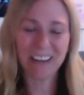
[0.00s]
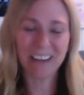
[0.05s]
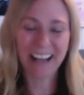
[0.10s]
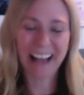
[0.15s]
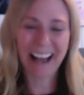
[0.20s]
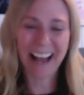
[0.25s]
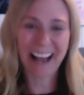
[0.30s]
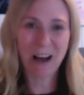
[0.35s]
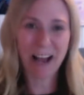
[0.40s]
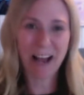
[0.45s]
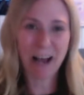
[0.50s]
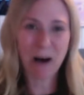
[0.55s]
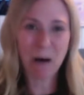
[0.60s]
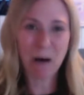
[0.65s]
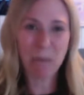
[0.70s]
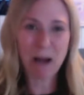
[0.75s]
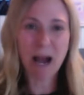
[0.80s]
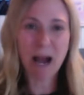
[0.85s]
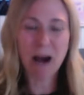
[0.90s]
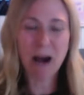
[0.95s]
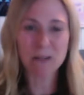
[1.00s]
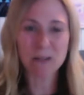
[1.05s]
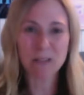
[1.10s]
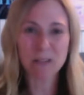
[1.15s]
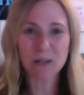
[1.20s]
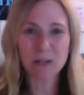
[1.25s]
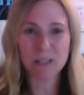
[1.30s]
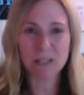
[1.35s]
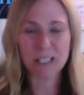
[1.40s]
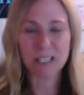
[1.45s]
help
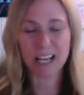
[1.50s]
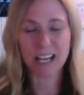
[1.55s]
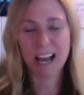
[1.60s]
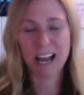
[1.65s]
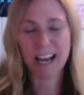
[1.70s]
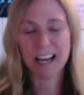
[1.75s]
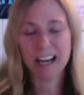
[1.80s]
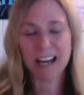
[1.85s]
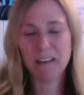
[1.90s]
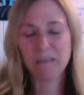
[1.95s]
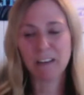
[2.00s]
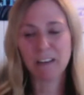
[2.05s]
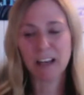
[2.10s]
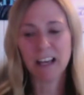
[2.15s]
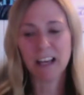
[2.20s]
out. So to kind of